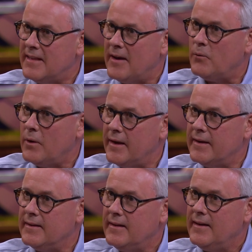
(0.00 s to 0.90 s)
that
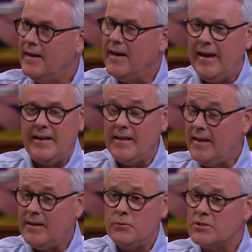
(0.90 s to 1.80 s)
way. And it,
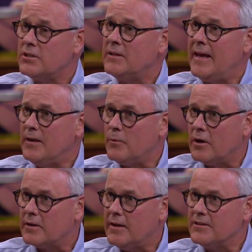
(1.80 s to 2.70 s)
and it was a landmark.